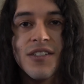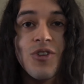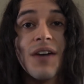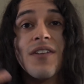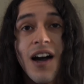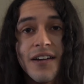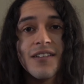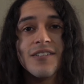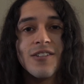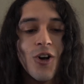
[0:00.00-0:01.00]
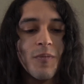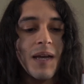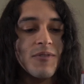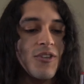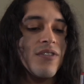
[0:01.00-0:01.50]
you have the Oculus carb
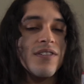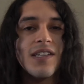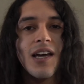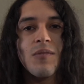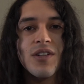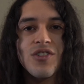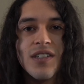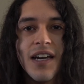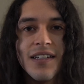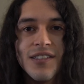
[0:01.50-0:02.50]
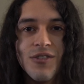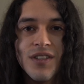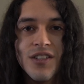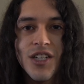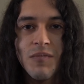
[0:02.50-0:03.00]
cap, so you can see how much is kind of still in
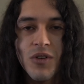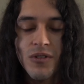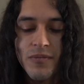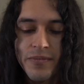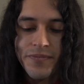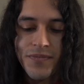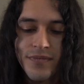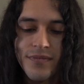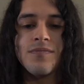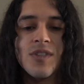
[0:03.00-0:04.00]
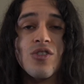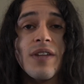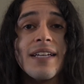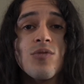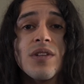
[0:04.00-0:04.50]
the chamber. So
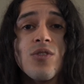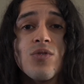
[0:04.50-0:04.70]
that's a really cool